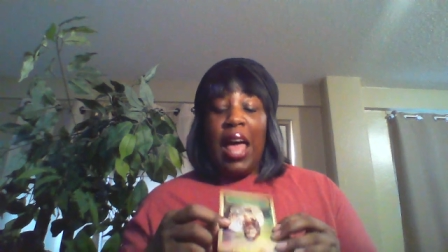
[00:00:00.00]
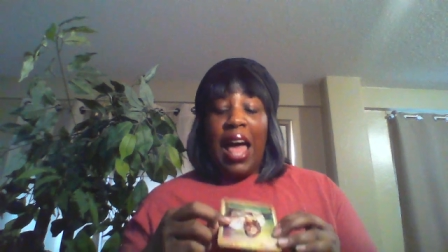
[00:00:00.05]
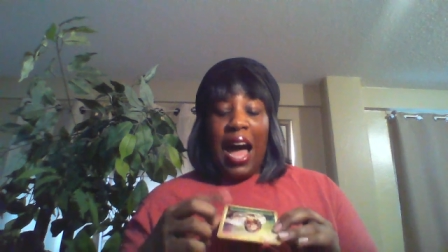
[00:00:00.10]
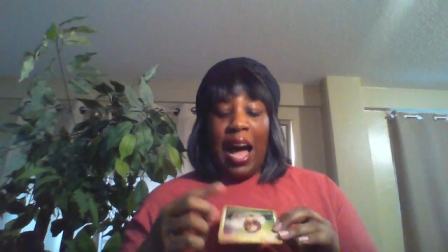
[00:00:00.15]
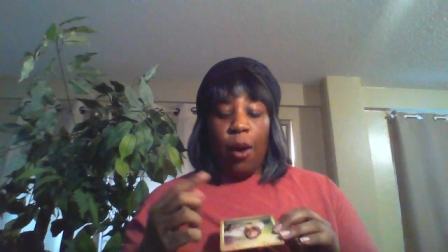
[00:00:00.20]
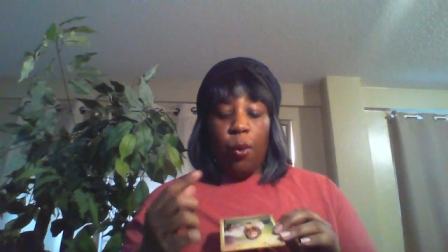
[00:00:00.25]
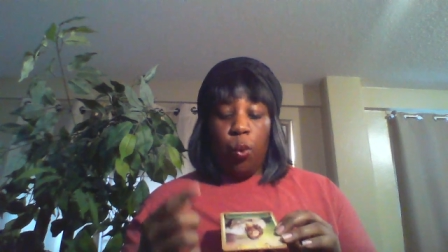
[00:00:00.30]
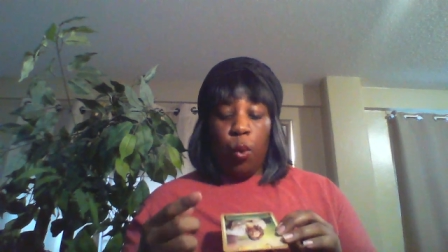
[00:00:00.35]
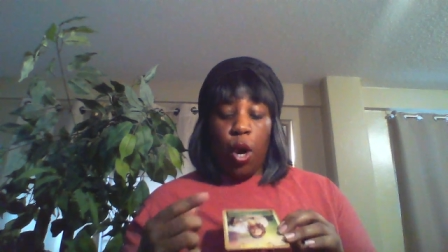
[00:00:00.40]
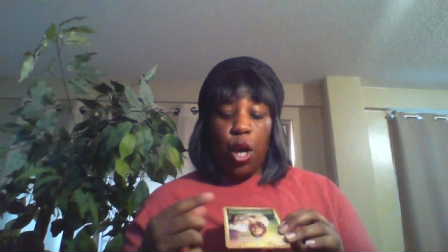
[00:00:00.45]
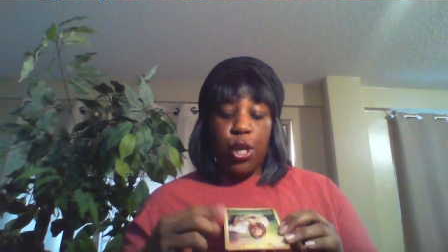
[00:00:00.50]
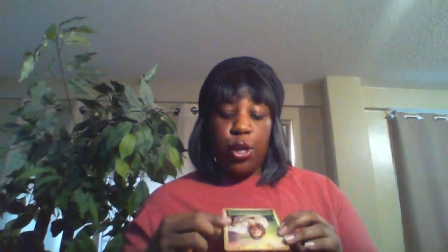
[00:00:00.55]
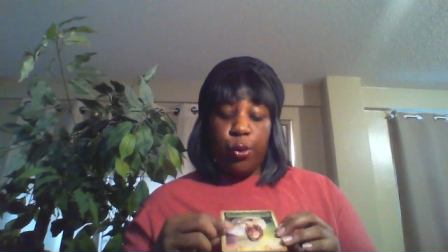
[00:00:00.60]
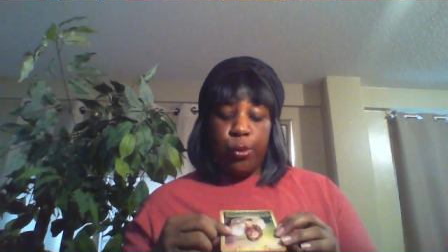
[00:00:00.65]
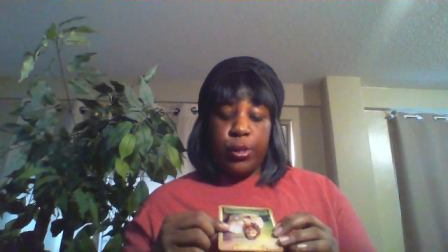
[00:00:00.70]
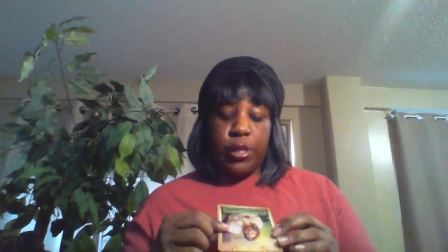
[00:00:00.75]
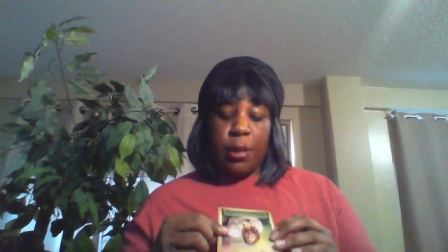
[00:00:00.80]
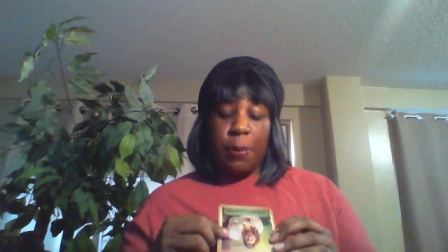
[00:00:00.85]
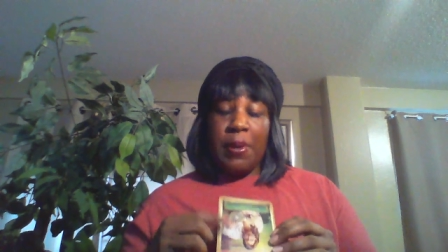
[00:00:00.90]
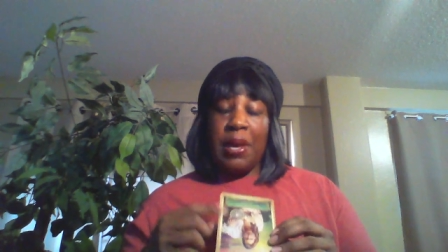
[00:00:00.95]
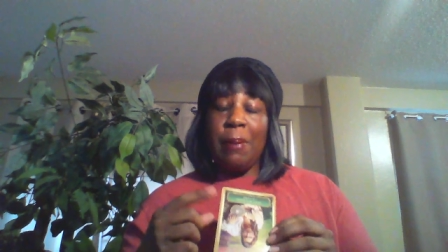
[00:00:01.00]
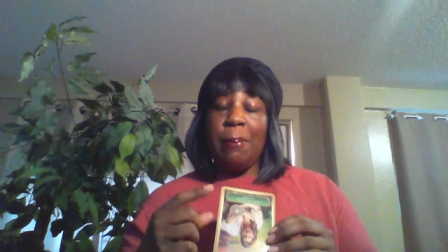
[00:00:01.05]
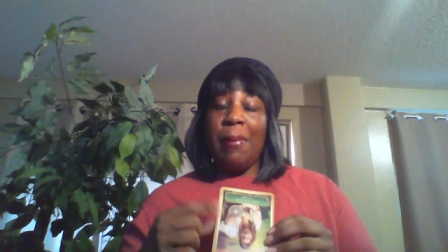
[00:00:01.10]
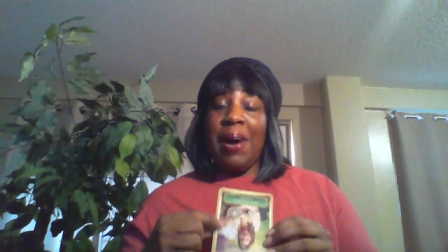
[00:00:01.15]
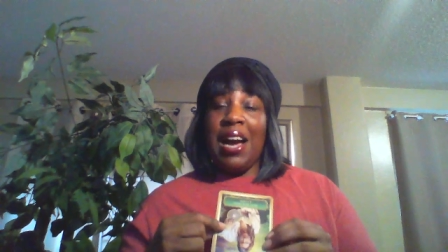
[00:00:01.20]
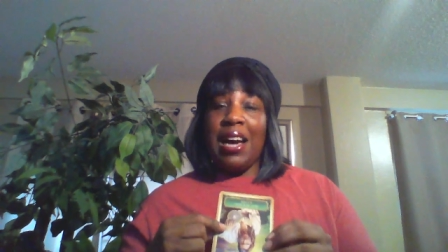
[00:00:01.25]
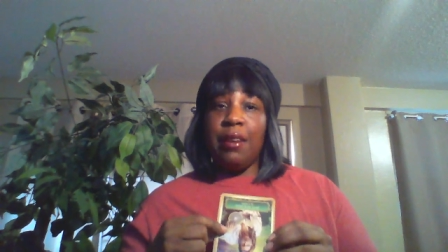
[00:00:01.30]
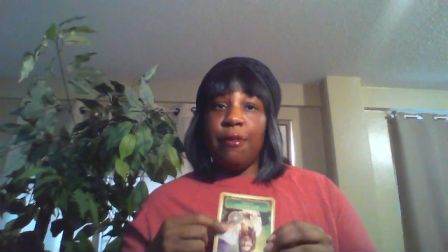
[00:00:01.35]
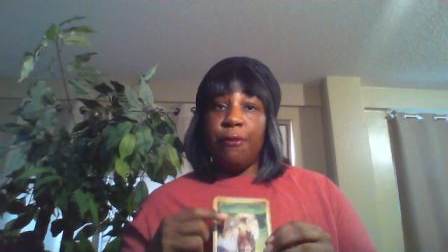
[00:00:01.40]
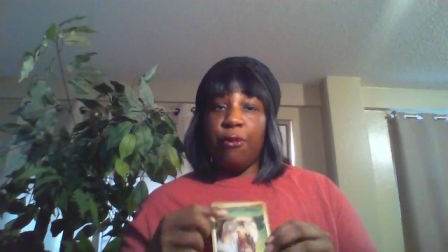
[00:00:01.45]
I want you to be
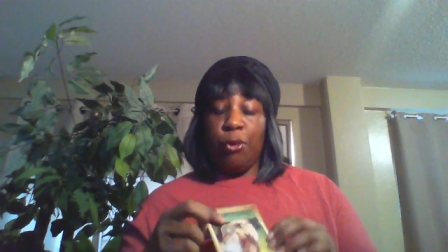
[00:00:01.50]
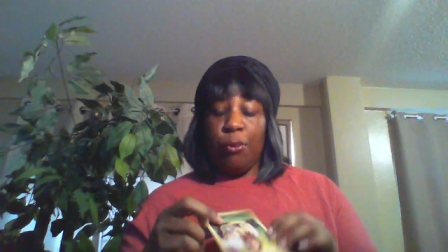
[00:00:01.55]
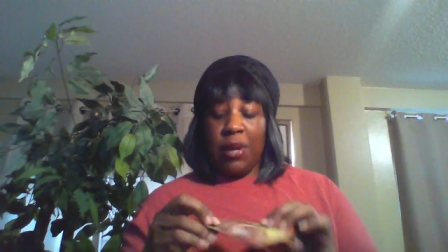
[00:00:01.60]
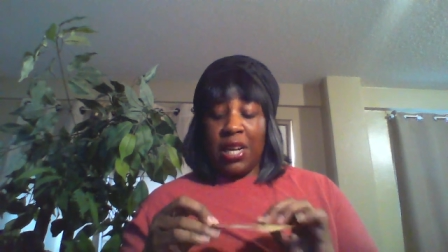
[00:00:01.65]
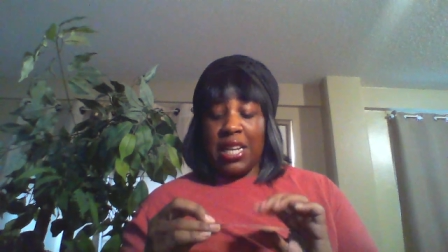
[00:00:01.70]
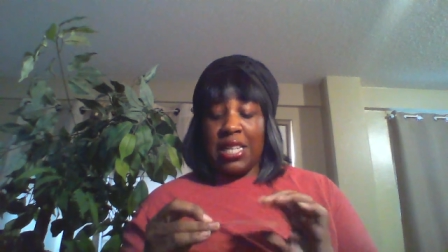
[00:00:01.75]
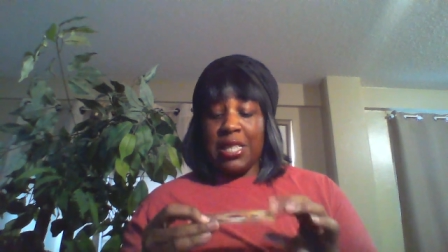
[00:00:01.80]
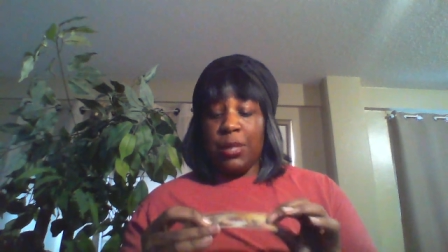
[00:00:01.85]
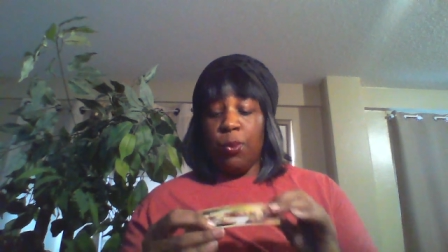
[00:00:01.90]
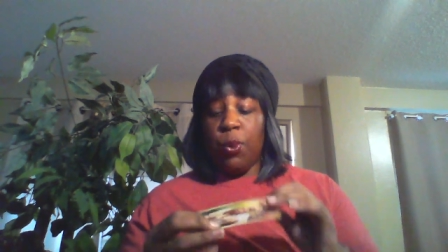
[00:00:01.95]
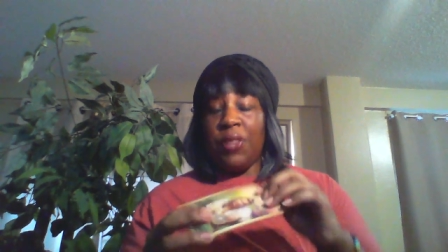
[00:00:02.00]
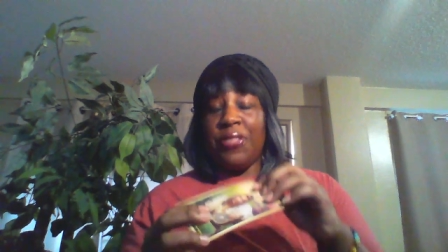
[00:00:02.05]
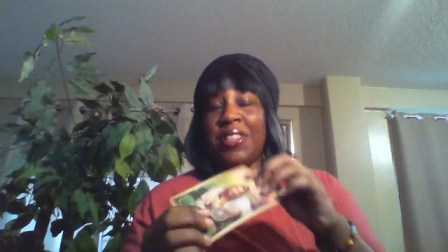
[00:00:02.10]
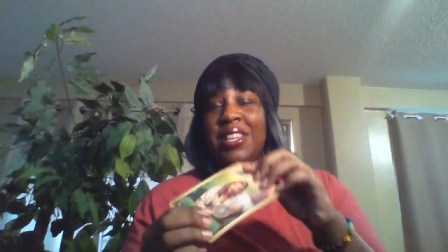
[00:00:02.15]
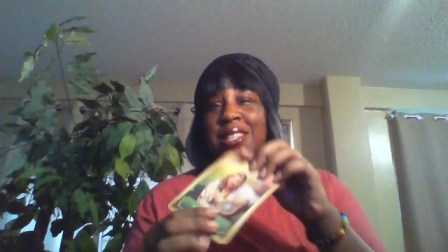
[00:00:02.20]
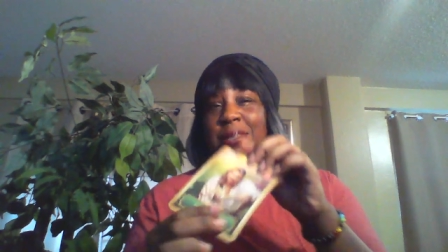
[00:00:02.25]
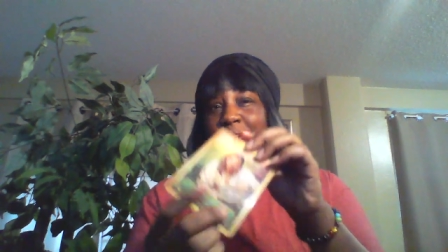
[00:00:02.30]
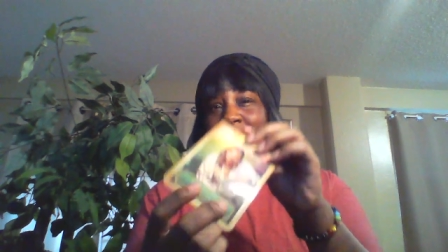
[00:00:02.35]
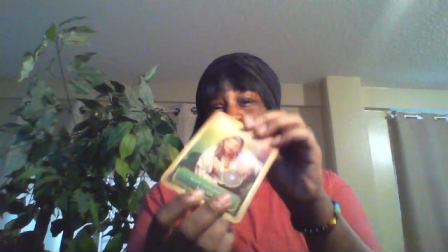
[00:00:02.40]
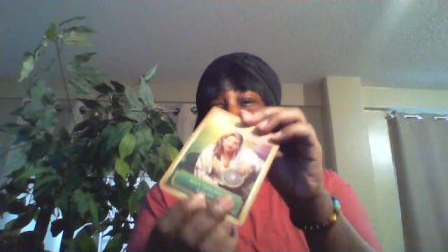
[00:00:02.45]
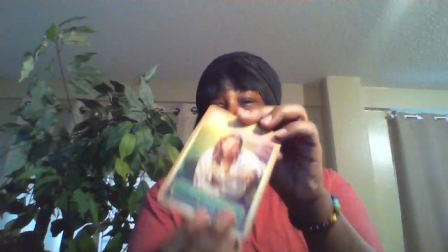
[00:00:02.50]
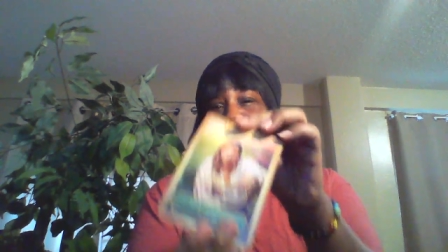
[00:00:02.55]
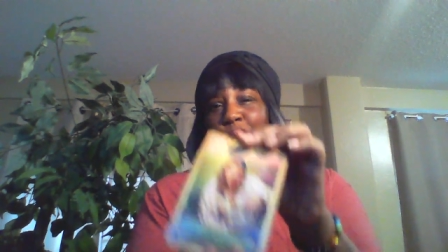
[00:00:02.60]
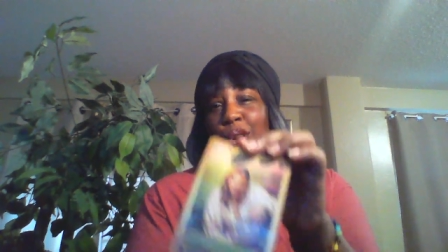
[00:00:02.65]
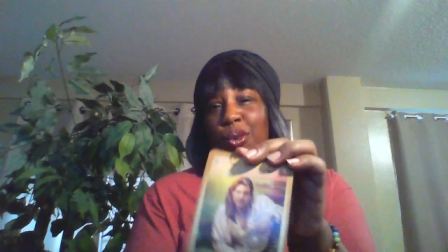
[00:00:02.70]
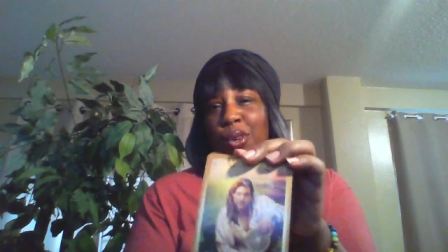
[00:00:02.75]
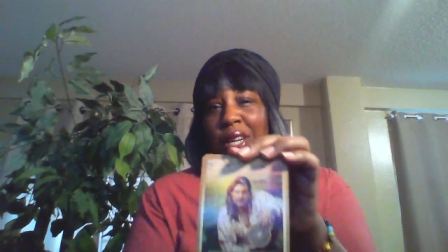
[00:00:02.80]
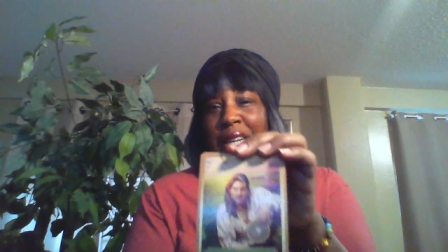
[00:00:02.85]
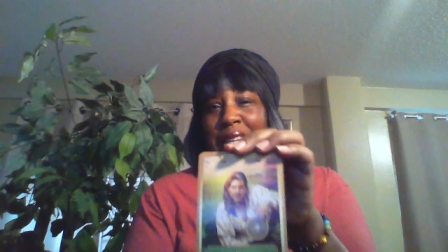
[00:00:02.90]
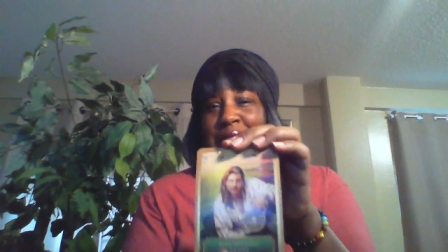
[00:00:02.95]
mindful, because what this man is
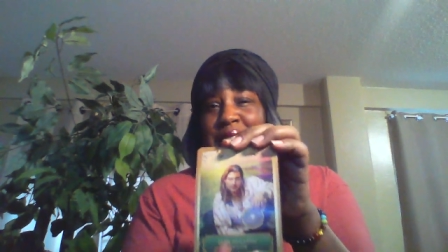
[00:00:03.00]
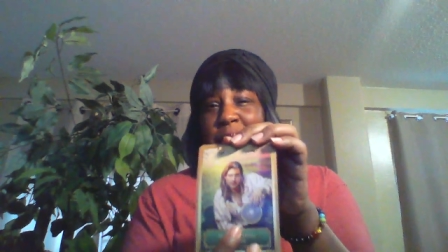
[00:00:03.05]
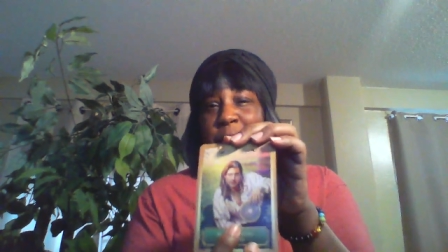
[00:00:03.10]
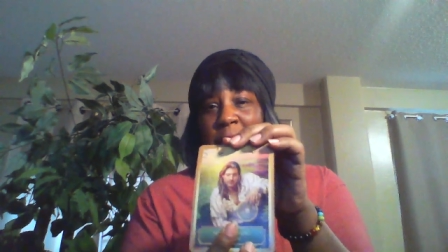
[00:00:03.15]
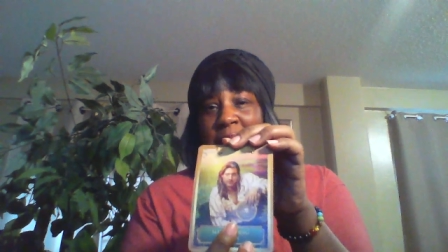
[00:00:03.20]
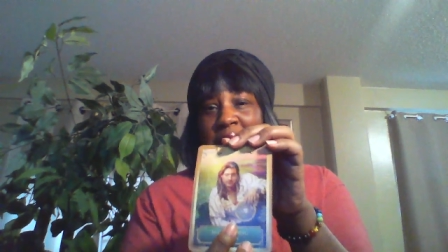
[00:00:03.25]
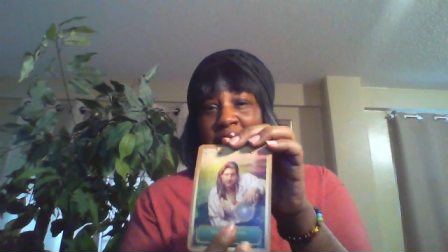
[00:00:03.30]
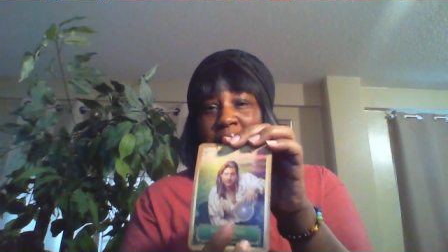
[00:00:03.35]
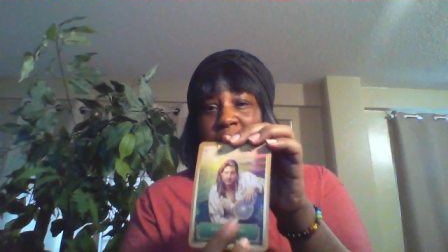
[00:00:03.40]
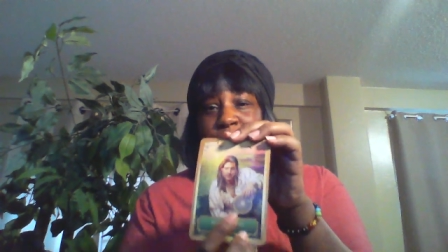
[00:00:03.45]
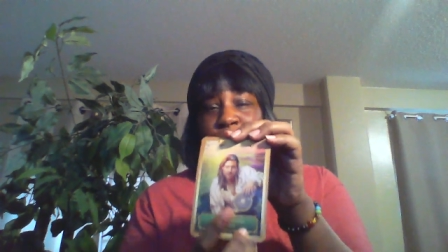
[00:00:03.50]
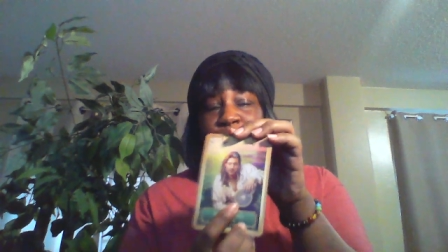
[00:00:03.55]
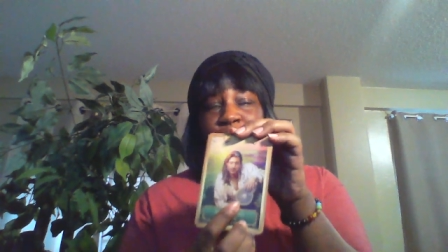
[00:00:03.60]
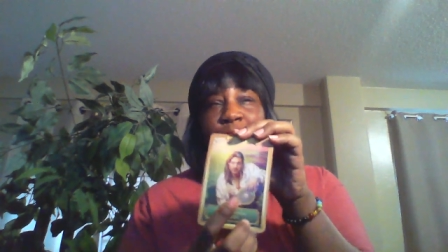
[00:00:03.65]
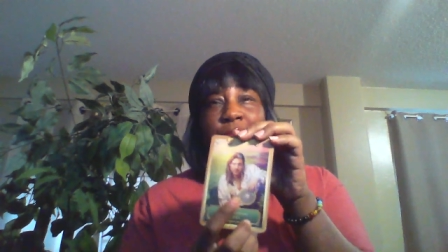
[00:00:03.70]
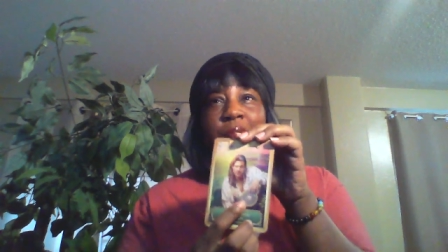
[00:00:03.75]
holding is money.